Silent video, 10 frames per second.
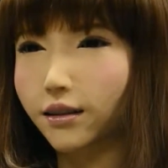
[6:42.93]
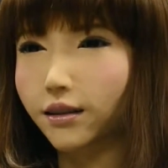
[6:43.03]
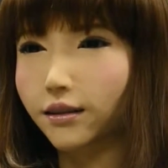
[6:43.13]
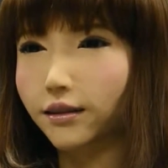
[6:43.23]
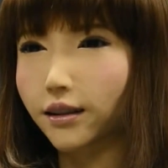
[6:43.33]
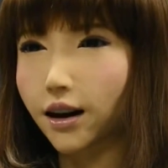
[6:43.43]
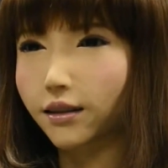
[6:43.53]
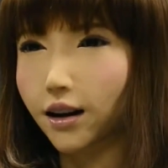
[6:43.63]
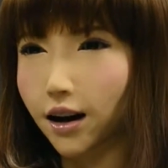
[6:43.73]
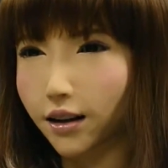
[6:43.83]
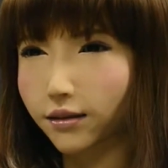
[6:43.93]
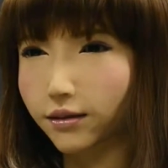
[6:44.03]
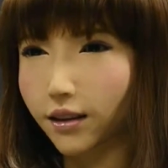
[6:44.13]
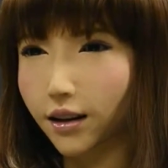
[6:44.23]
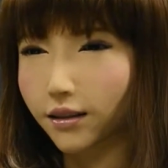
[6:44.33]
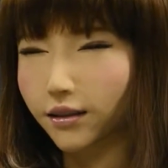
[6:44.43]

Erica's body may contain